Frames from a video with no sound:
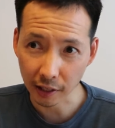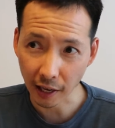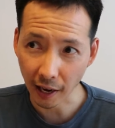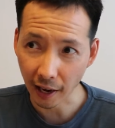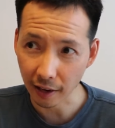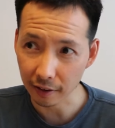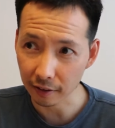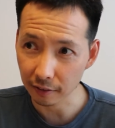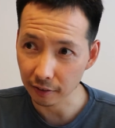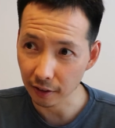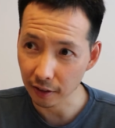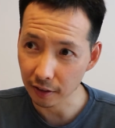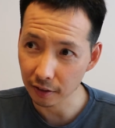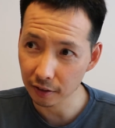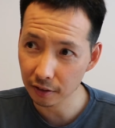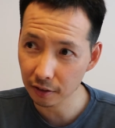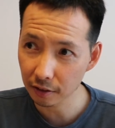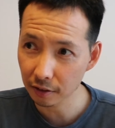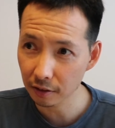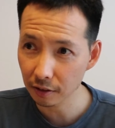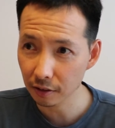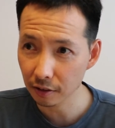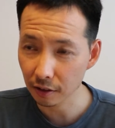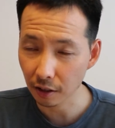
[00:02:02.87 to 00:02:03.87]

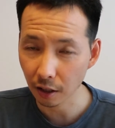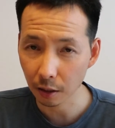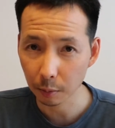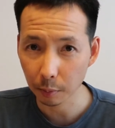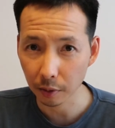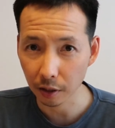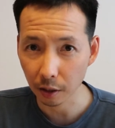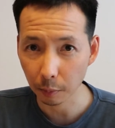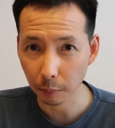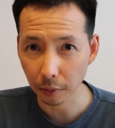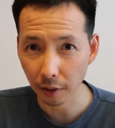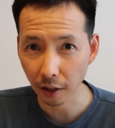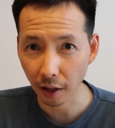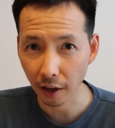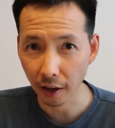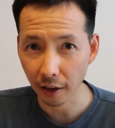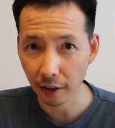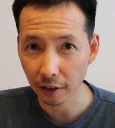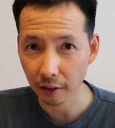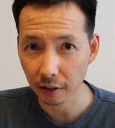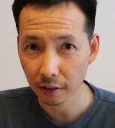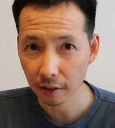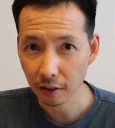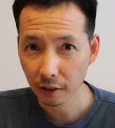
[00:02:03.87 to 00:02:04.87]
catalysts come into
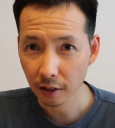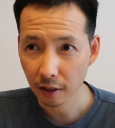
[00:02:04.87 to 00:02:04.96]
play,